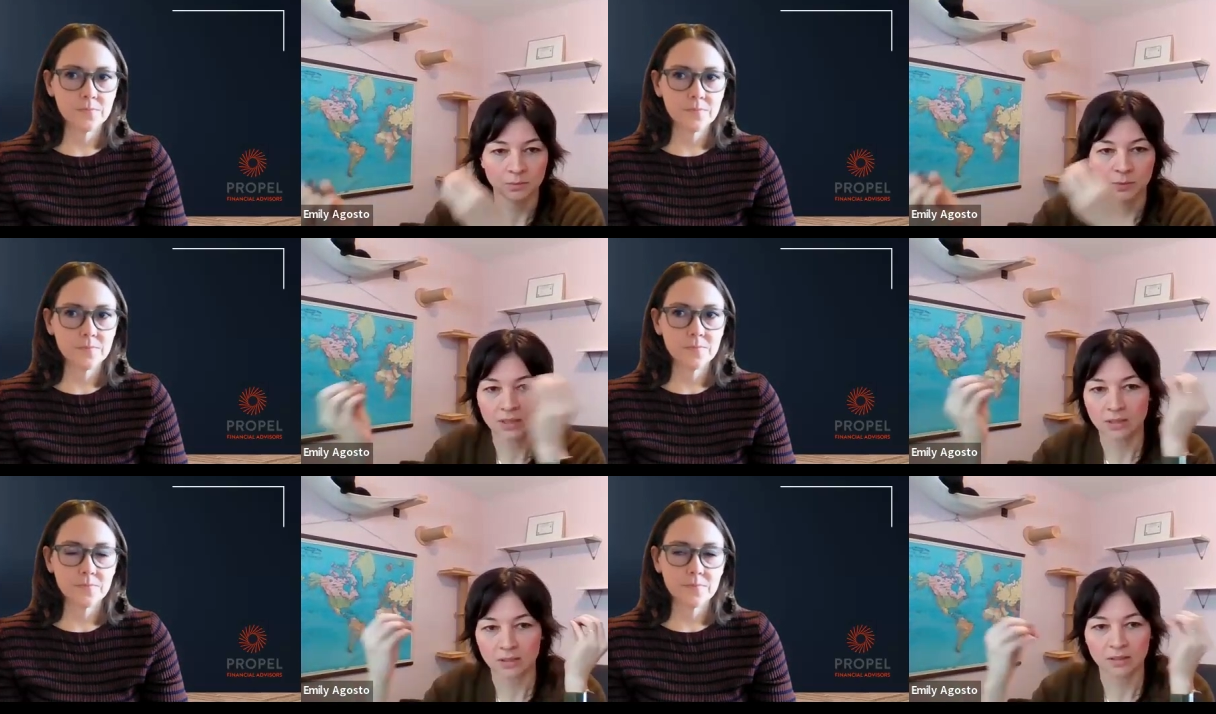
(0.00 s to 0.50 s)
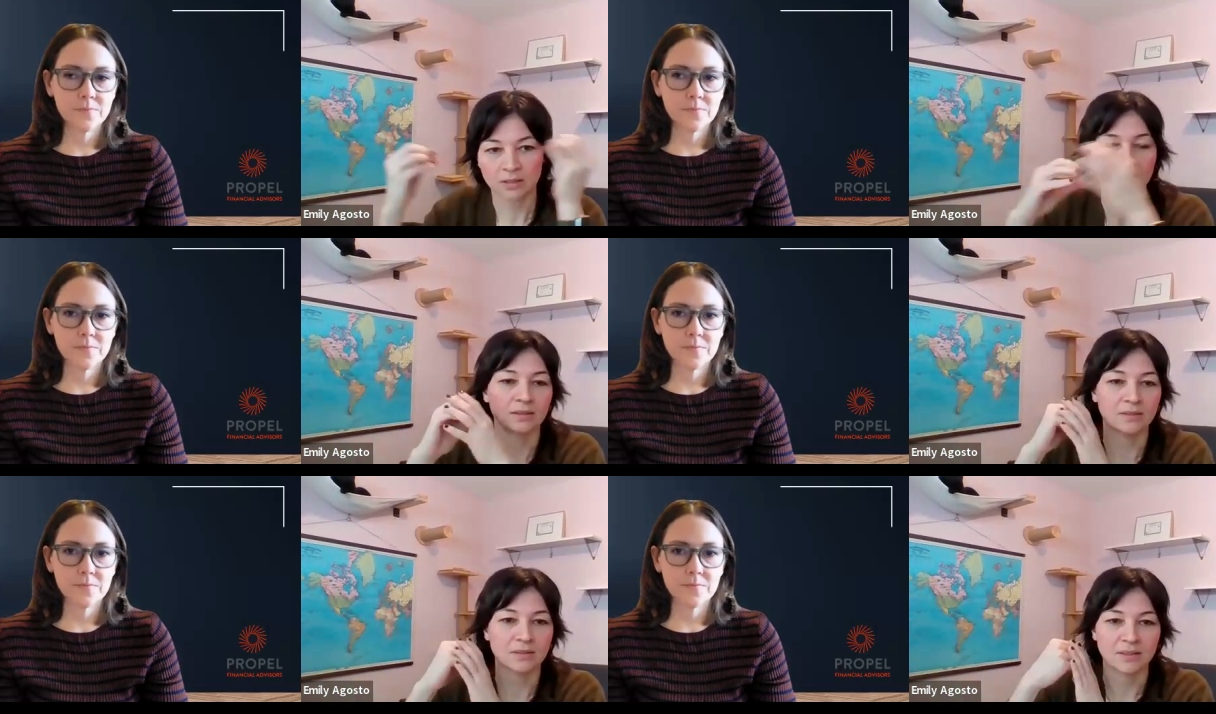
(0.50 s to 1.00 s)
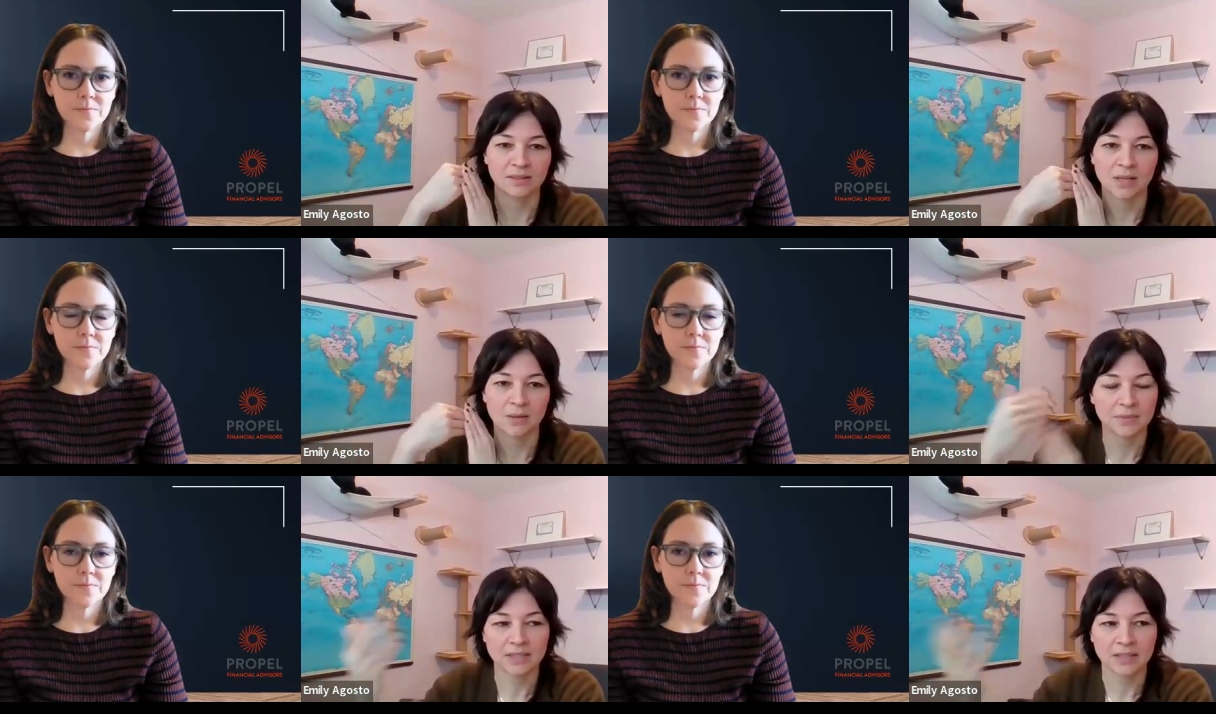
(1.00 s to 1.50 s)
Speaker 1: will,
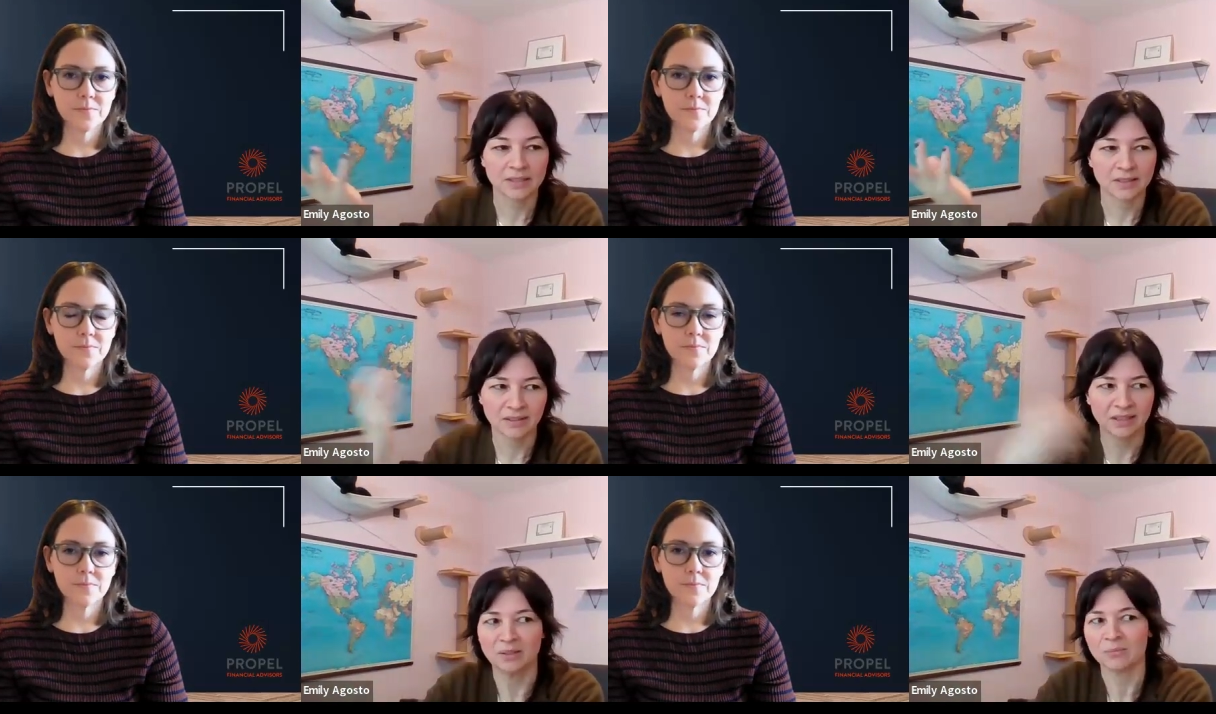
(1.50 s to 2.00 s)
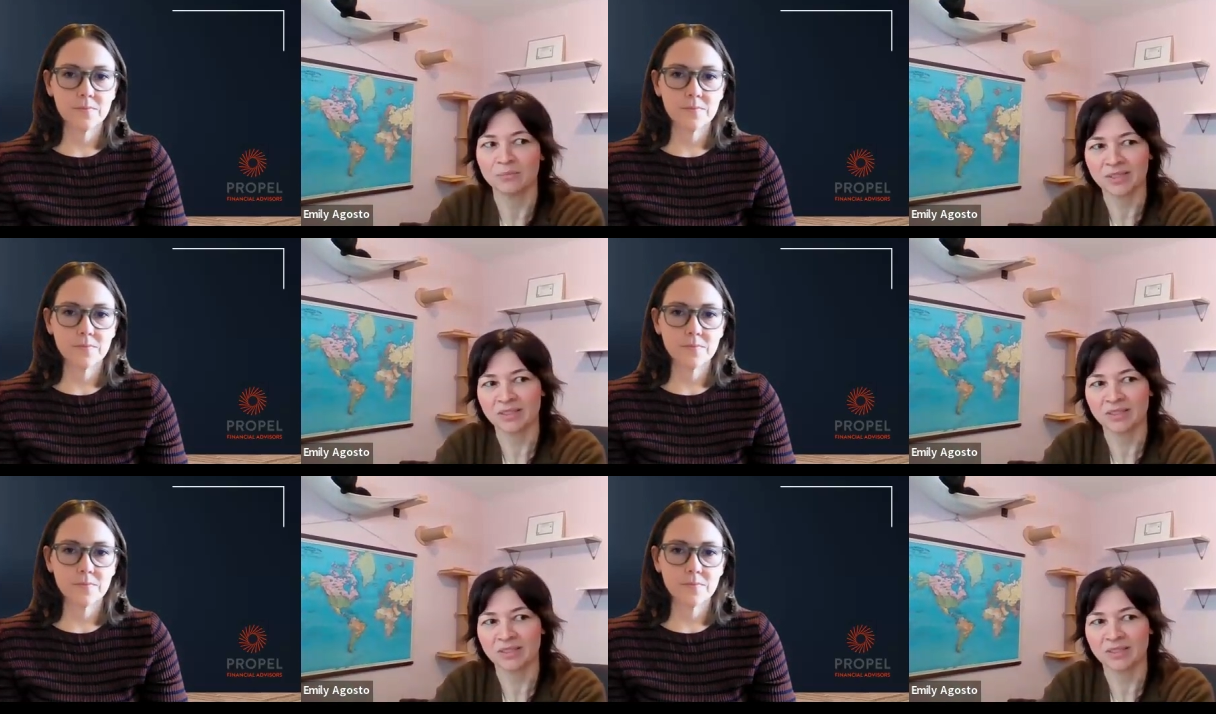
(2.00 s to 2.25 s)
the updated, you know,